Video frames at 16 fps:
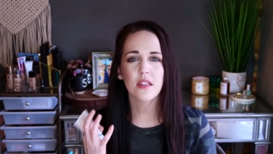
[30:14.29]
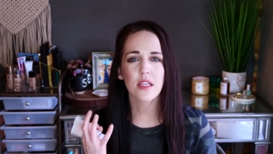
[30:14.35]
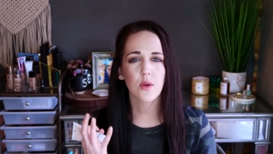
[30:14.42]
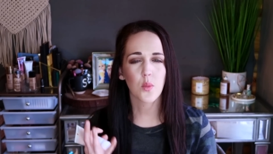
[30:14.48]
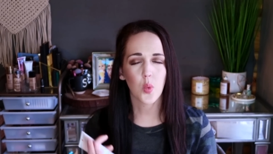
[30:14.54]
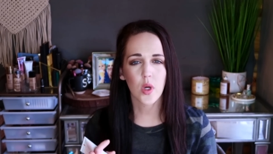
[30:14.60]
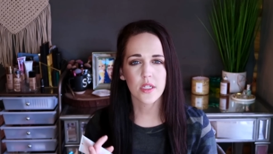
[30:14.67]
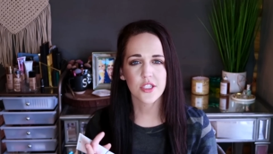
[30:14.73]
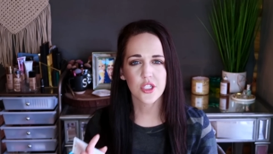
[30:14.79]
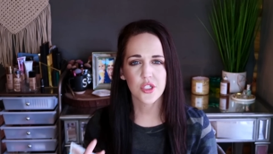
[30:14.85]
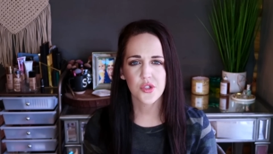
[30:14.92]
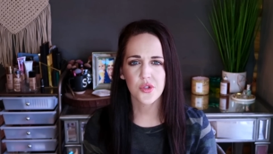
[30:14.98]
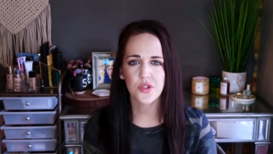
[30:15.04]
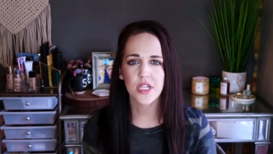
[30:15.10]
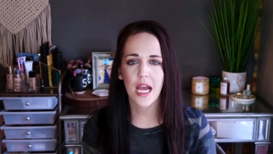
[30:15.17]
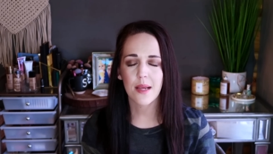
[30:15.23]
like one to
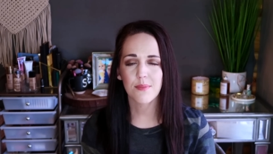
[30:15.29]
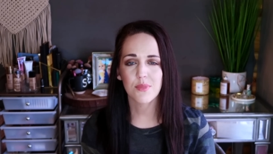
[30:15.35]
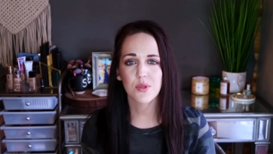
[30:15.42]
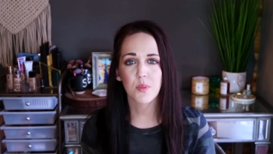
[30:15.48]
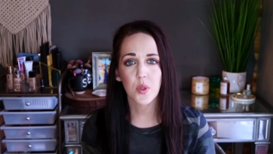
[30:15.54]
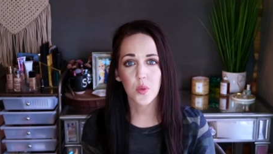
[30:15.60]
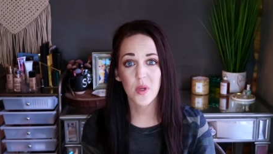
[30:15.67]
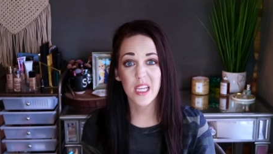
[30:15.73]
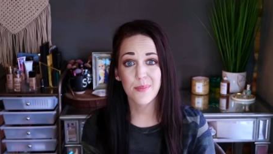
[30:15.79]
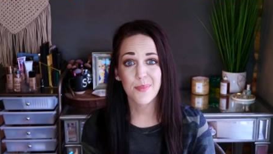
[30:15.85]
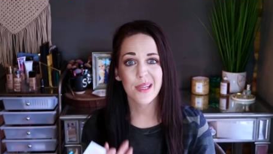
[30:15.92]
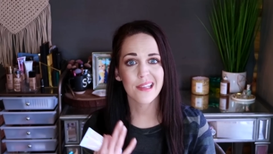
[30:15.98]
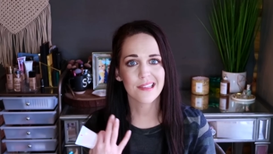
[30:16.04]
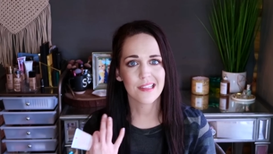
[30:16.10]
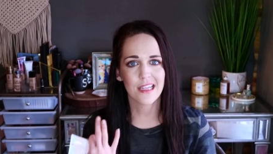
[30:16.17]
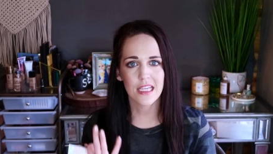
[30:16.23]
two times per week
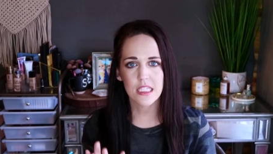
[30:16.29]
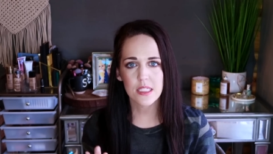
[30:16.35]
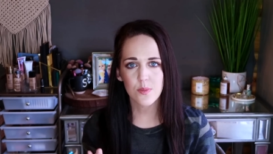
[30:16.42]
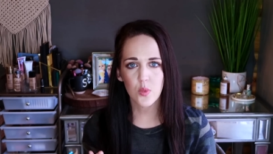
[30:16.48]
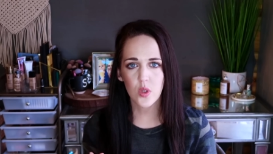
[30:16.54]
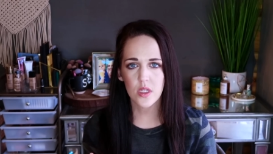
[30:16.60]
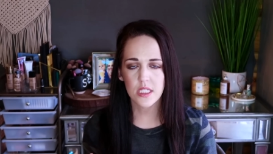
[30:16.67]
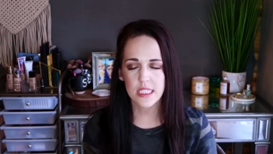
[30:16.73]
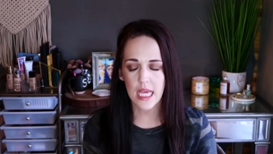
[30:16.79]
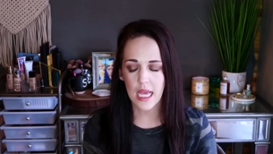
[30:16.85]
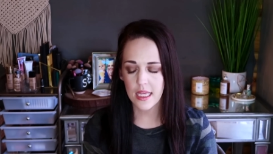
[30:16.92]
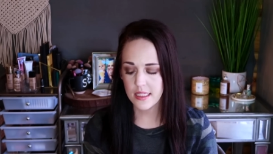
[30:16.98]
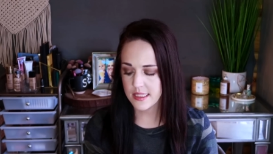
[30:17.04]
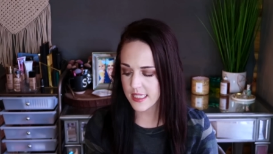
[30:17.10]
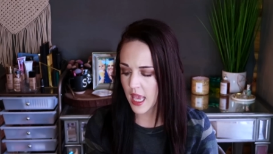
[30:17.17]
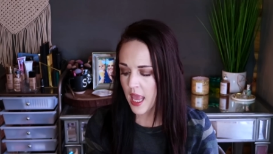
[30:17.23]
because it is more
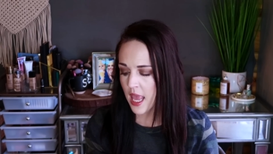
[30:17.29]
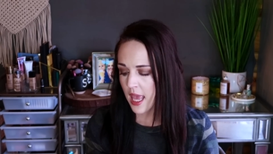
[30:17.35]
intense